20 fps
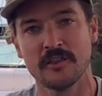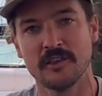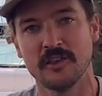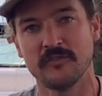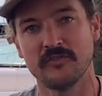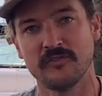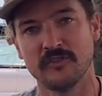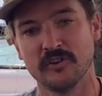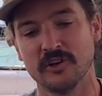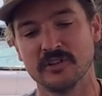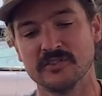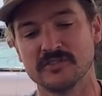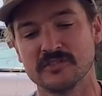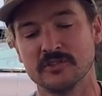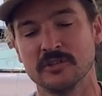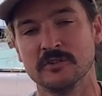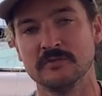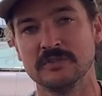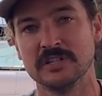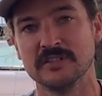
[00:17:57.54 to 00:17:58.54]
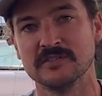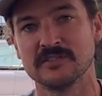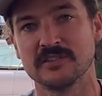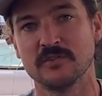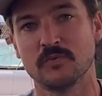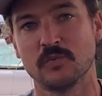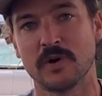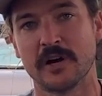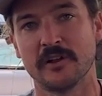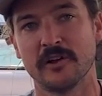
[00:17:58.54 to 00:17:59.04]
if you're zoomed into
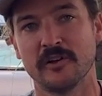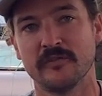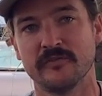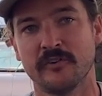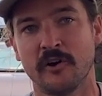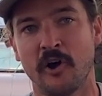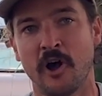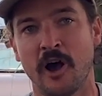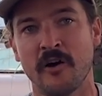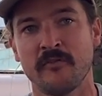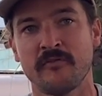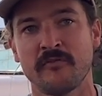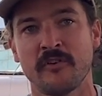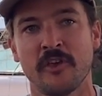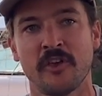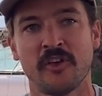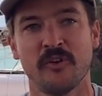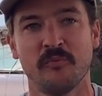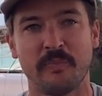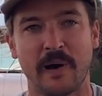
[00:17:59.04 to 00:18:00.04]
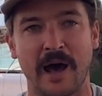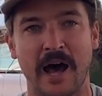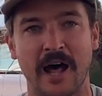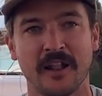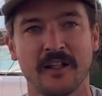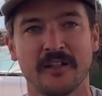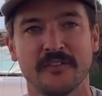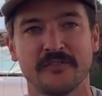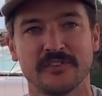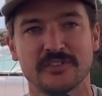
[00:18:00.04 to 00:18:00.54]
the 105,
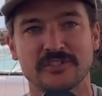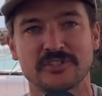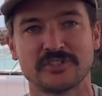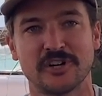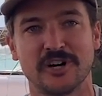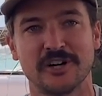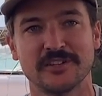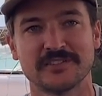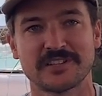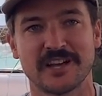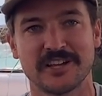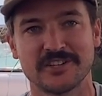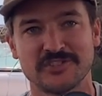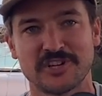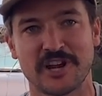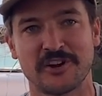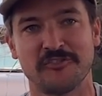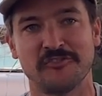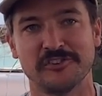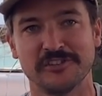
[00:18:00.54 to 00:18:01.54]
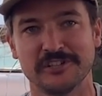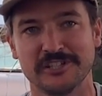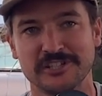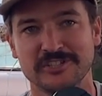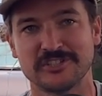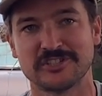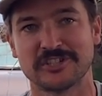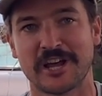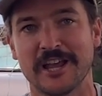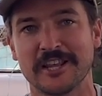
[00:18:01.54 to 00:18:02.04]
but the shots are generally
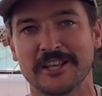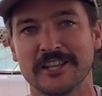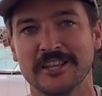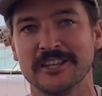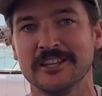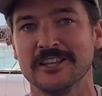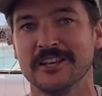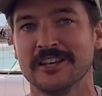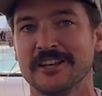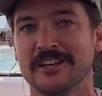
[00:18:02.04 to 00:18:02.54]
shaky.